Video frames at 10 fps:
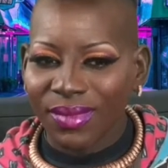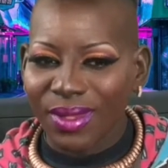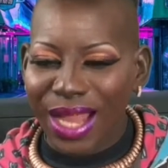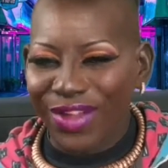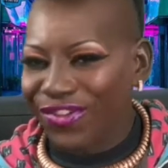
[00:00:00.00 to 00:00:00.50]

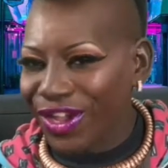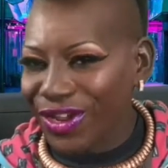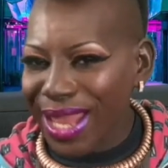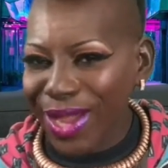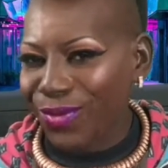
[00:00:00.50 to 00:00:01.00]
I'm very
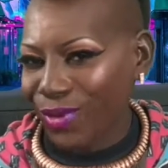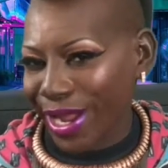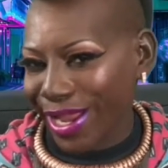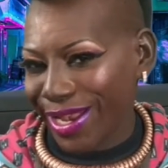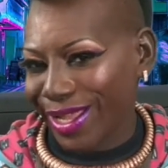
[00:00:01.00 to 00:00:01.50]
like
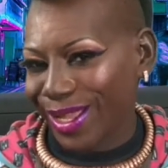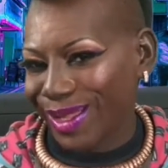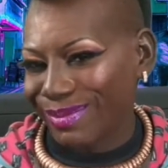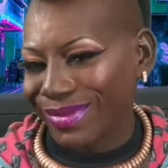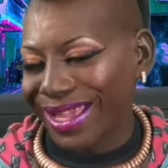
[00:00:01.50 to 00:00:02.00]
random
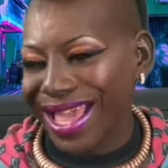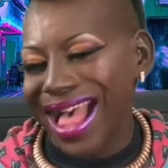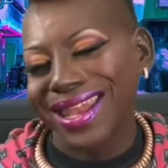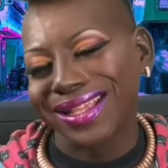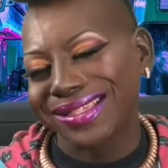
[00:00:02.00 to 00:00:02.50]
and
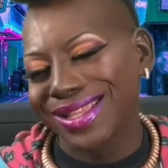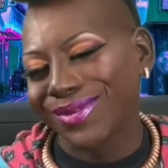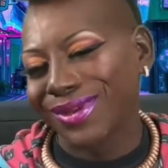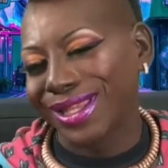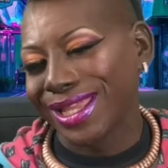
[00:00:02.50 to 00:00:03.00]
kind of
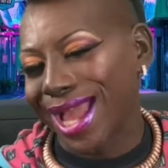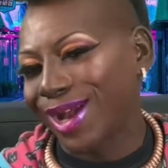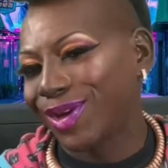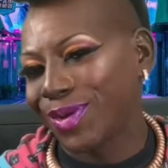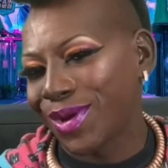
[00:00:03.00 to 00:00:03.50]
secretly like a
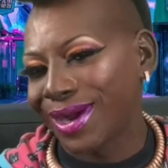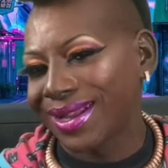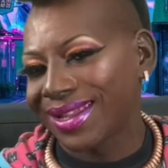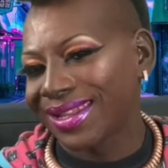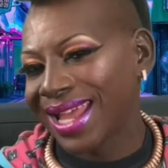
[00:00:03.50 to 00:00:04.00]
dork
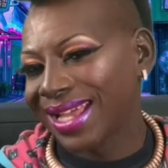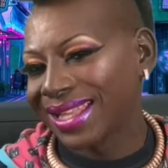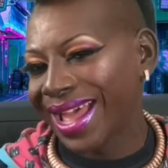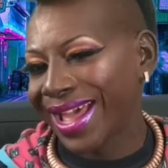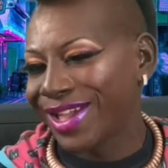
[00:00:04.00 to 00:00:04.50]
like
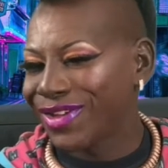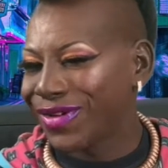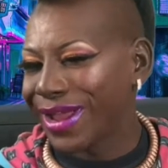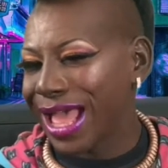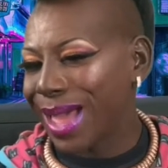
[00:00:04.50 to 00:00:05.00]
that. You know
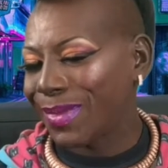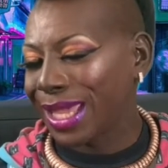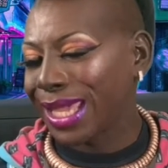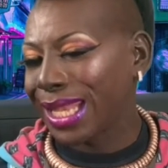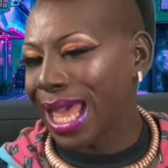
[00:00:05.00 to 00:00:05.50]
what I
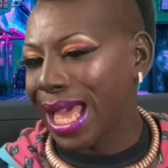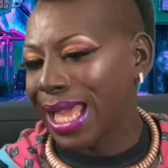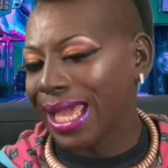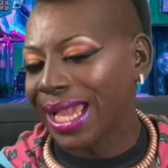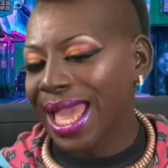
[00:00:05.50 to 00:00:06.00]
mean?
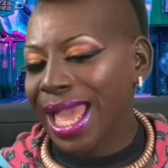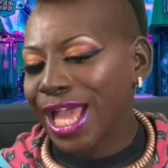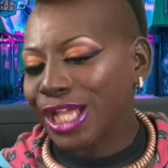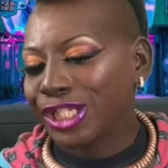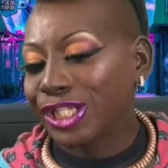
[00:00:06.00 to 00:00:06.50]
Like,
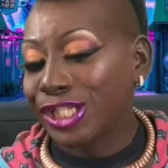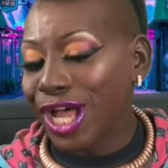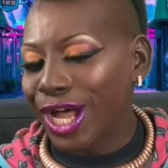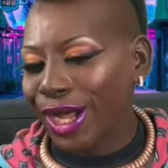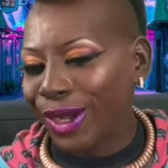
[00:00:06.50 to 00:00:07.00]

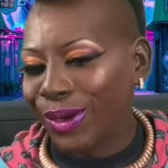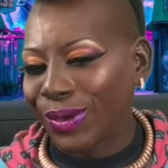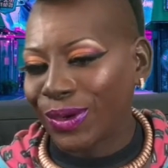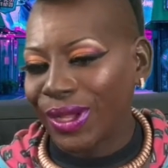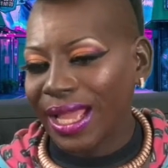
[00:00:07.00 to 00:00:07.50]
so
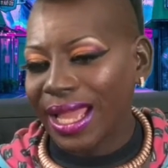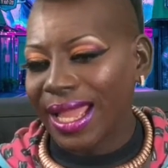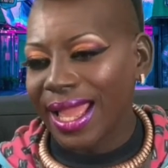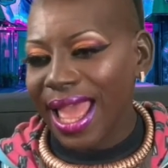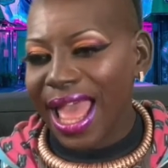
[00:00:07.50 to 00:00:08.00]

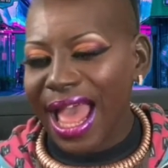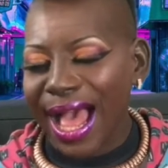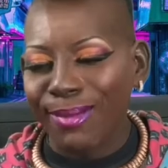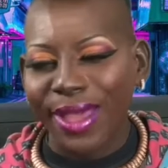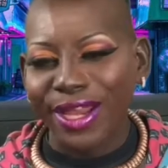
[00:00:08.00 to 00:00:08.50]
I
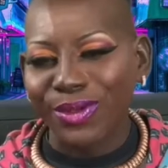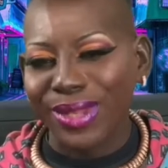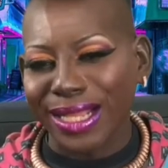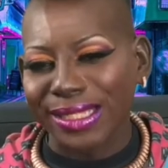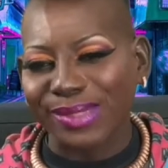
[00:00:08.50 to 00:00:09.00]
may do
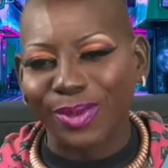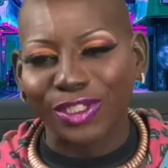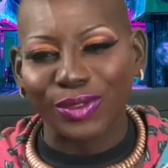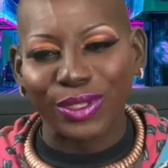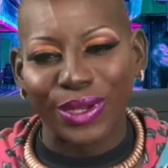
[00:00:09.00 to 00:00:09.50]
like a
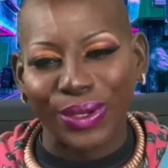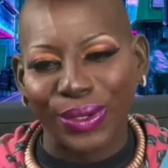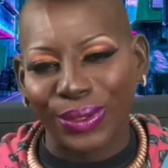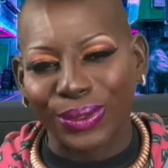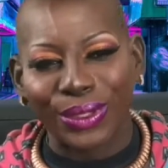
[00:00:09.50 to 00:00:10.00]
special little